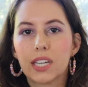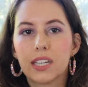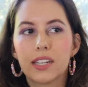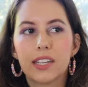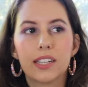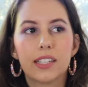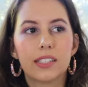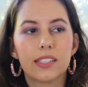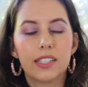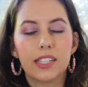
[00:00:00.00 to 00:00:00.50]

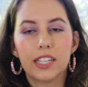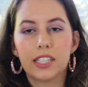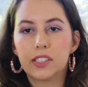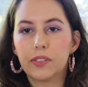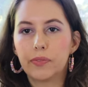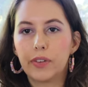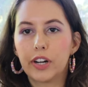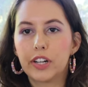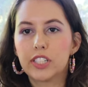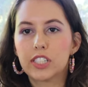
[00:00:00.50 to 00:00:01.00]
And it's
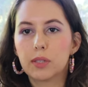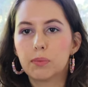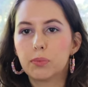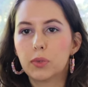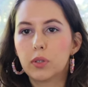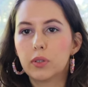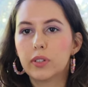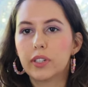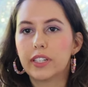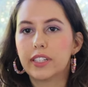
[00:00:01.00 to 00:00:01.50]
very
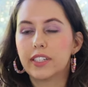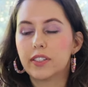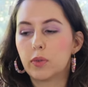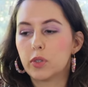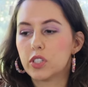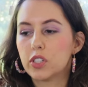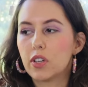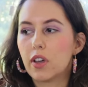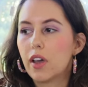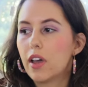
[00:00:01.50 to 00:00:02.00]
simple, and it
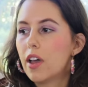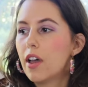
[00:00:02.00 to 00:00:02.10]
was